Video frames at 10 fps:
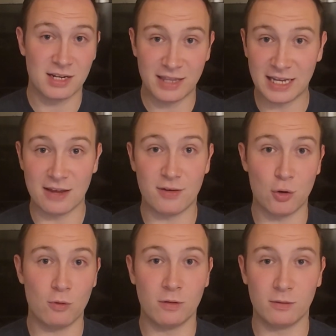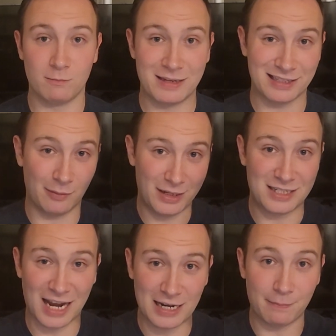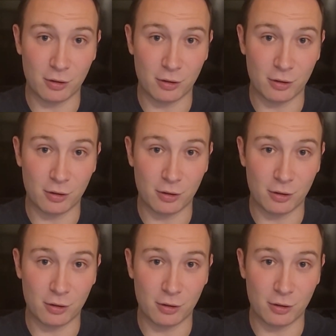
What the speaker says: they give you basically mini sign-up